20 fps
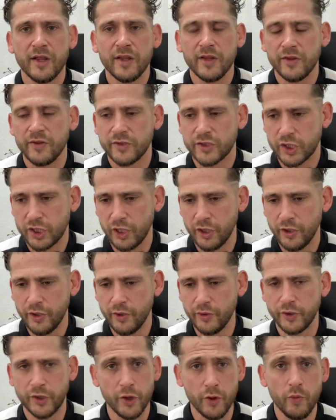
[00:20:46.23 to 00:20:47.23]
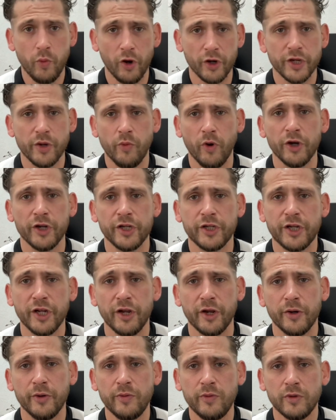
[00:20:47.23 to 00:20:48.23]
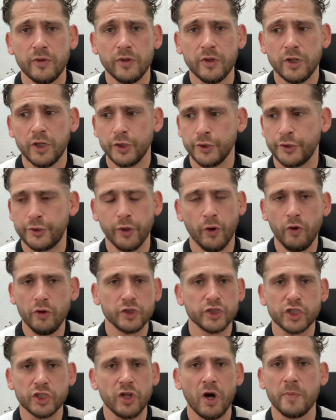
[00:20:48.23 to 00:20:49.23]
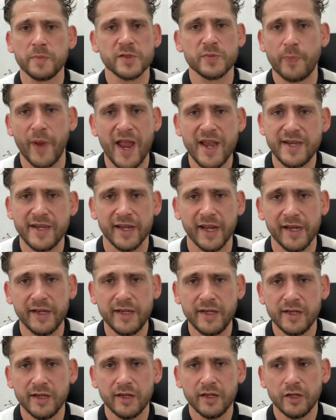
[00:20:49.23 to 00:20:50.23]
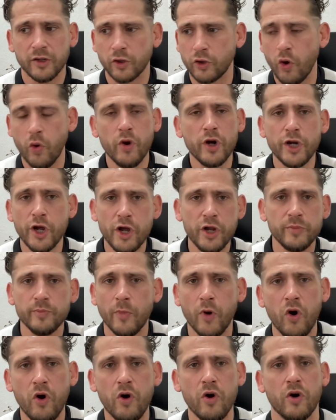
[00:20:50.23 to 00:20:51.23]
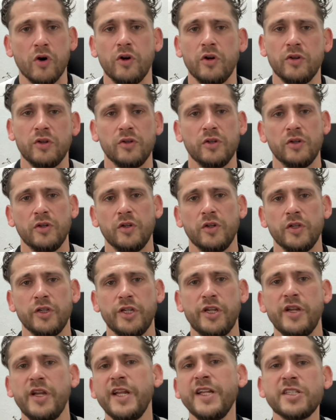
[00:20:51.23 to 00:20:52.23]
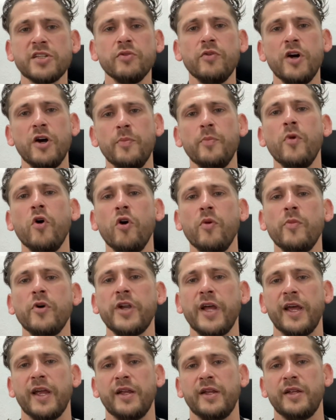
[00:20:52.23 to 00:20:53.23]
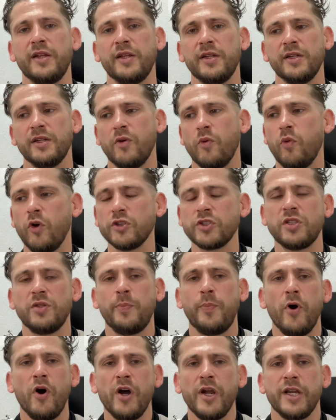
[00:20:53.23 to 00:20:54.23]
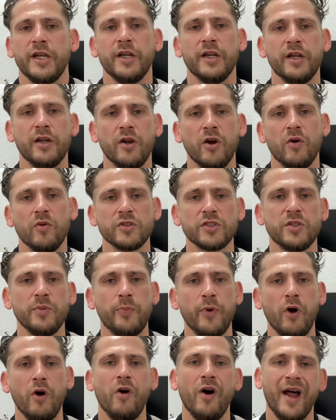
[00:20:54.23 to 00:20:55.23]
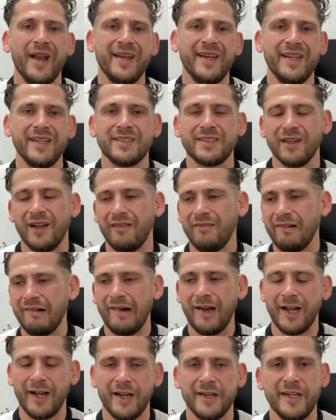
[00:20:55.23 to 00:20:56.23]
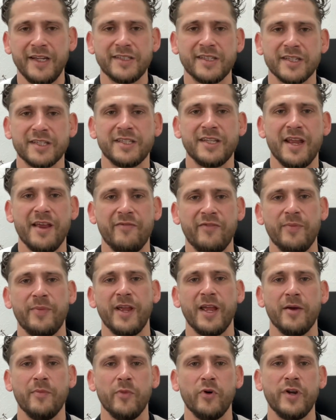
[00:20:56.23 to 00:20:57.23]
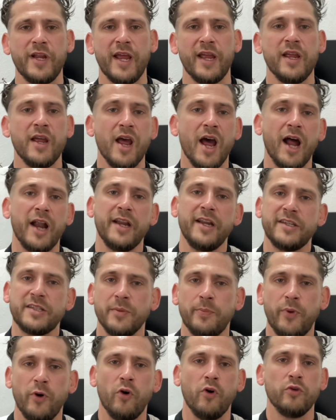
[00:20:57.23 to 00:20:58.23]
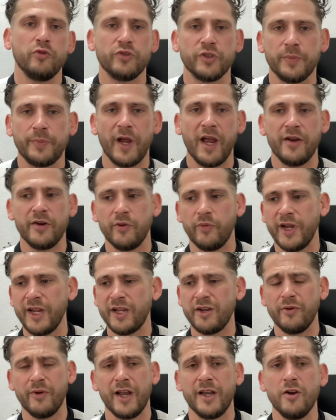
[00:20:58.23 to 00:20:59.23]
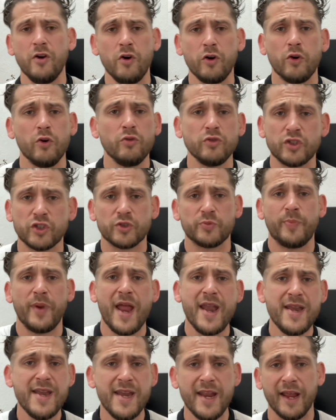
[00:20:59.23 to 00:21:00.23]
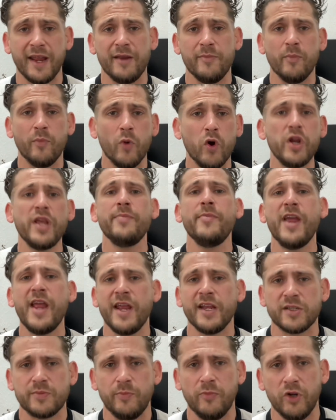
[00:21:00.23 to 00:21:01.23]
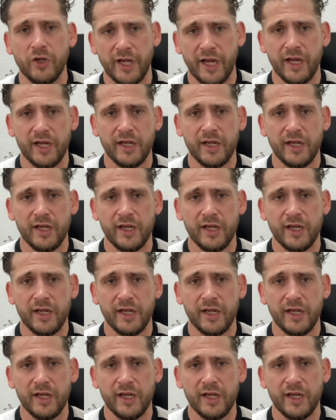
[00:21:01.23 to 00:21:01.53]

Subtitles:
to do what you want to do, don't stop spending. Go and earn more. You need to earn more money. What's the point? What's the point? I need to save a bit of money. I need to put £100 a week away. No, go spend it. Money makes money.